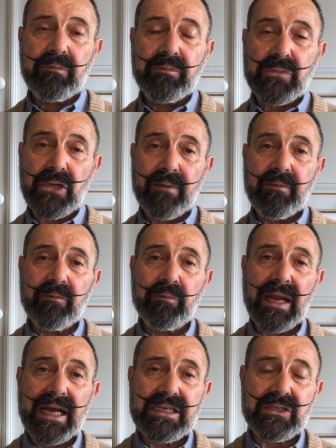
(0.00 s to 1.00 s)
type of
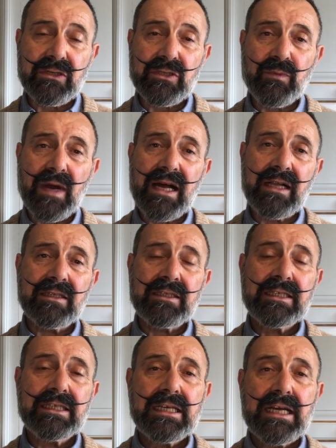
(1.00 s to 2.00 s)
blazer as well.
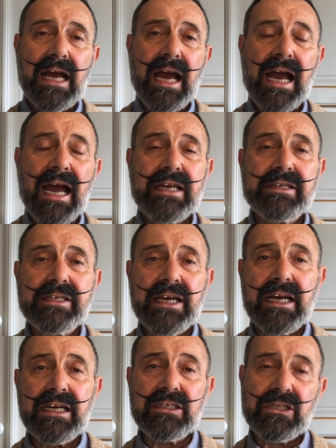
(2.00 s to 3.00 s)
And
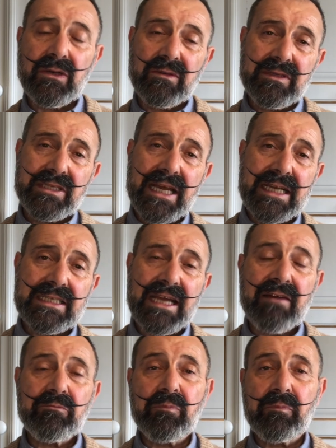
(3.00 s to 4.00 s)
so it tends to
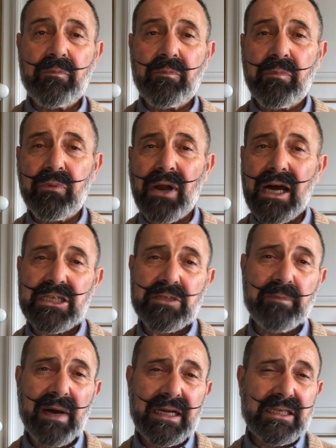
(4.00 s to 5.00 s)
have brass
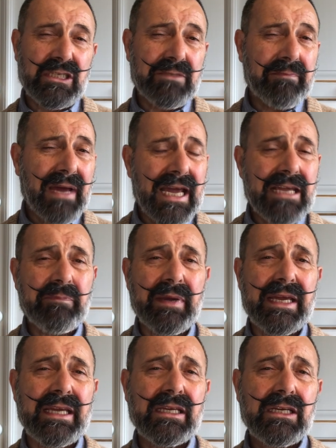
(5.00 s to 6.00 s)
buttons.
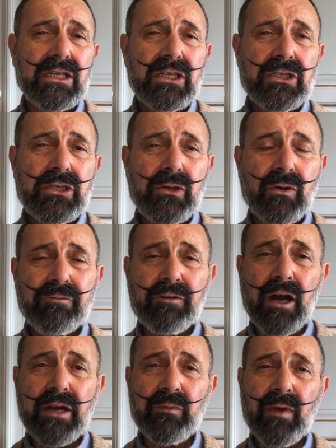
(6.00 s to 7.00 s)
Maybe you'll
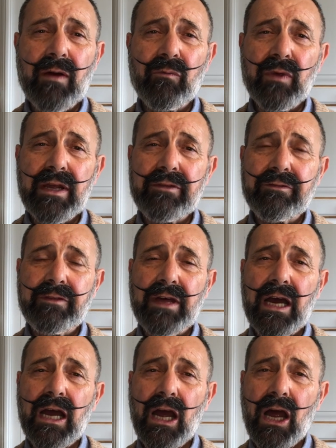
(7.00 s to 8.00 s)
find one with
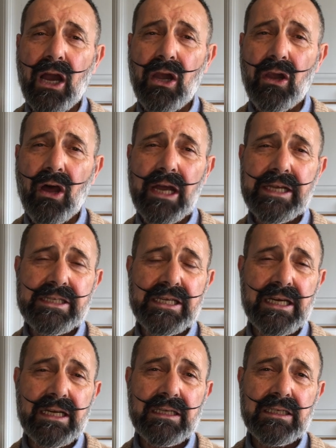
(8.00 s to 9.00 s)
a
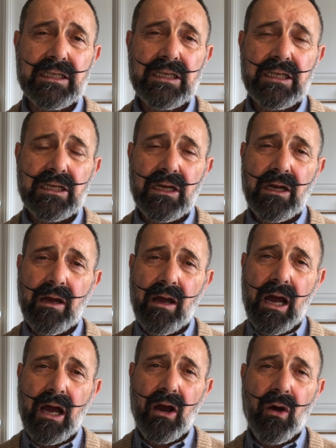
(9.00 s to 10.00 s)
lighter
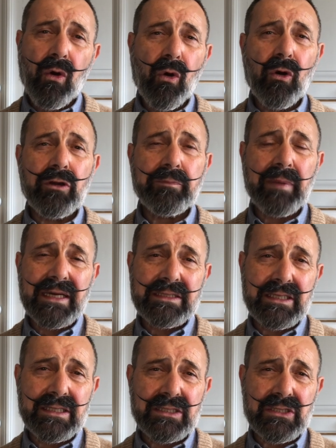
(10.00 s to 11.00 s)
horn
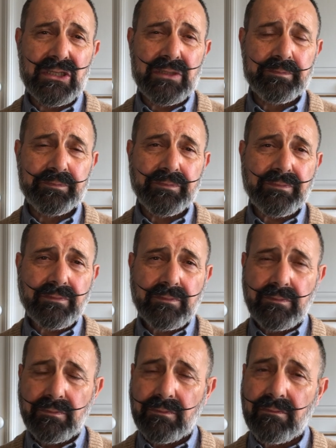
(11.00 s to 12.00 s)
buttons,
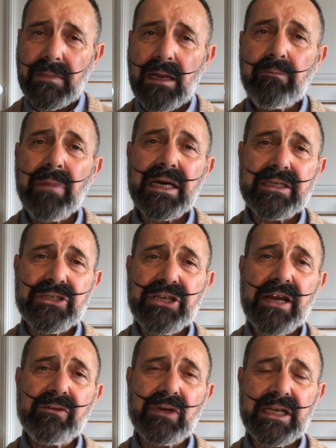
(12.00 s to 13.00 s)
but
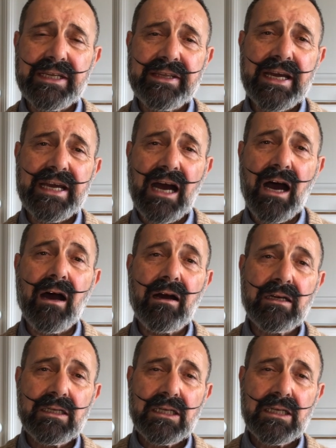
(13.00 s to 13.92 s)
generally they are